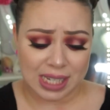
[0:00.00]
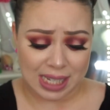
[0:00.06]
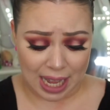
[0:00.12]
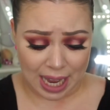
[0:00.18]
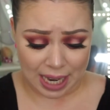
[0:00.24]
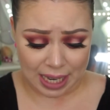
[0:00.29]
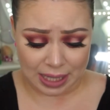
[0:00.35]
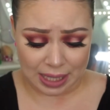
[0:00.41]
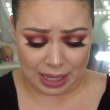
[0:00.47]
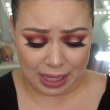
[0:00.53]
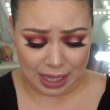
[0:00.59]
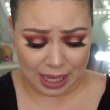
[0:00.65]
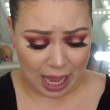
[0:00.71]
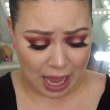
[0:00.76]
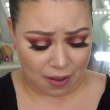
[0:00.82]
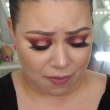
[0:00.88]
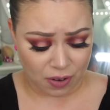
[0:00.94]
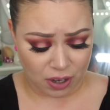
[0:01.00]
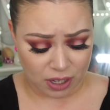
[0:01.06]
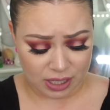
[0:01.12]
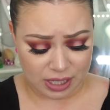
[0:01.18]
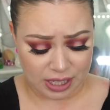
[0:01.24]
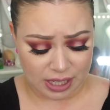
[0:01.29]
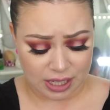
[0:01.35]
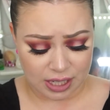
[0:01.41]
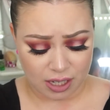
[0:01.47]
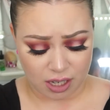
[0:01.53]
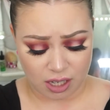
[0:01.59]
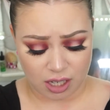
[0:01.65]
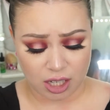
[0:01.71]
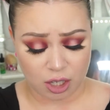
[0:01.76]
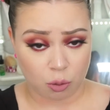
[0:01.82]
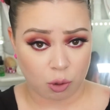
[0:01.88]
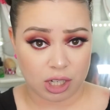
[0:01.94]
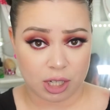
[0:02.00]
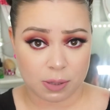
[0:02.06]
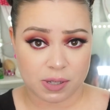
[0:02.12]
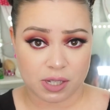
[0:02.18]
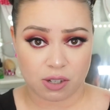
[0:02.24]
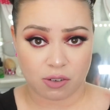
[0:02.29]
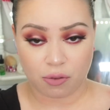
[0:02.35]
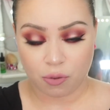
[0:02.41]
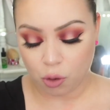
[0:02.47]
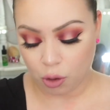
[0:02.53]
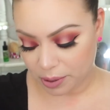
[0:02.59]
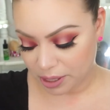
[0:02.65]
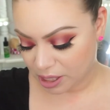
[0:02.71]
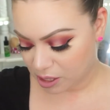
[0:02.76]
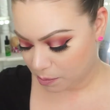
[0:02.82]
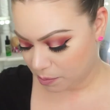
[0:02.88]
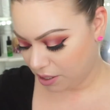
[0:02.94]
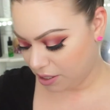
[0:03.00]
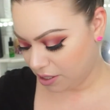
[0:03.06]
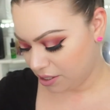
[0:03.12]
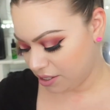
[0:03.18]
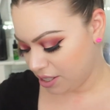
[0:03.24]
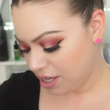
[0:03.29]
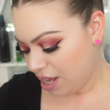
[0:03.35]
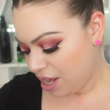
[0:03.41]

liked the Kat Von D liquid lipstick formulas because